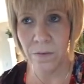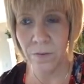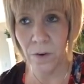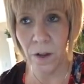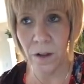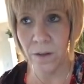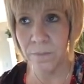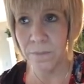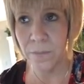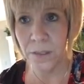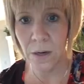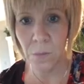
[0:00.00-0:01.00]
from
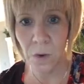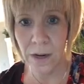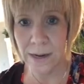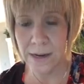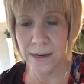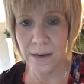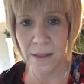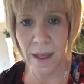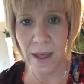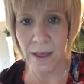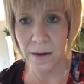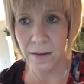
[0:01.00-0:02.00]
someone
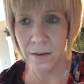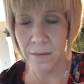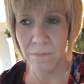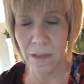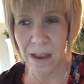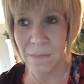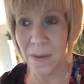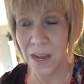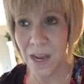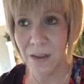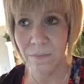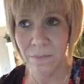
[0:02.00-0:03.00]
that
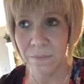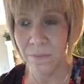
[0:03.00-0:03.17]
maybe,